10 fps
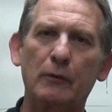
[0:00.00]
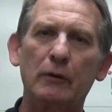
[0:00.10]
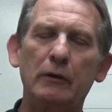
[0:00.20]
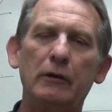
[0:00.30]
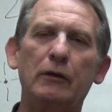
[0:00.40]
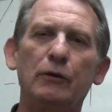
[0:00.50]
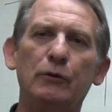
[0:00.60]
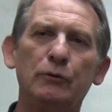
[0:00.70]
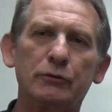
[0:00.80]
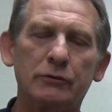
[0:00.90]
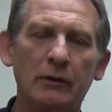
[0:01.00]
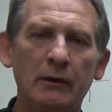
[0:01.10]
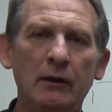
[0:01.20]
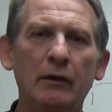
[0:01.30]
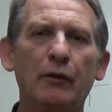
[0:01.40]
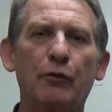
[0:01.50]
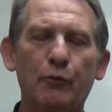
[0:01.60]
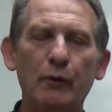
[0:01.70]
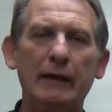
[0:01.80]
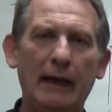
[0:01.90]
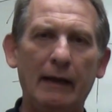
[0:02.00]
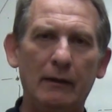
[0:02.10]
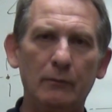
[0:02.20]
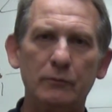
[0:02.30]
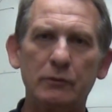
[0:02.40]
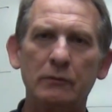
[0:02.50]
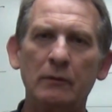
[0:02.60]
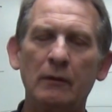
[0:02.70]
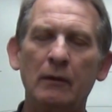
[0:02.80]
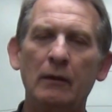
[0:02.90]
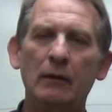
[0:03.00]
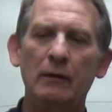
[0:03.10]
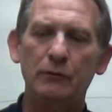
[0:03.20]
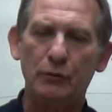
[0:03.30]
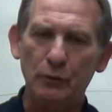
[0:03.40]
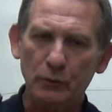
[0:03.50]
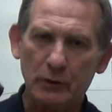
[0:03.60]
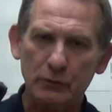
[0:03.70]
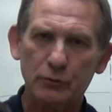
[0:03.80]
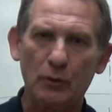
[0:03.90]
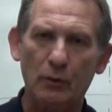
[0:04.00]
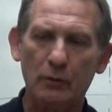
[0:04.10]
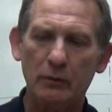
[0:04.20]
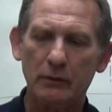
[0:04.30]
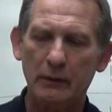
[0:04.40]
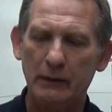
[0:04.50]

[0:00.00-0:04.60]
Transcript: going to use 3 datums to control